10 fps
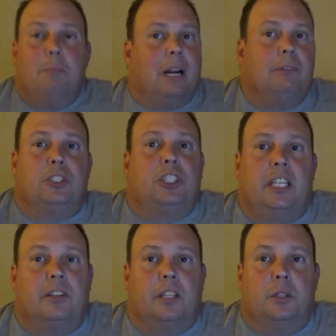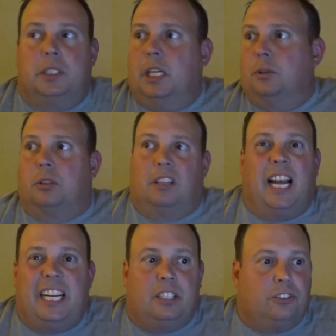But I'm just sitting here in the hotel, so the
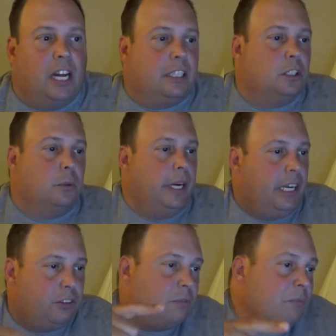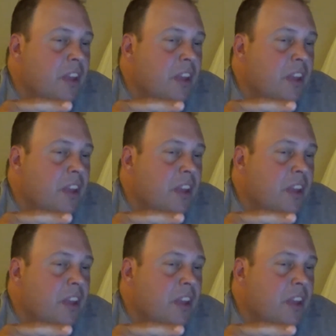lighting's not the greatest.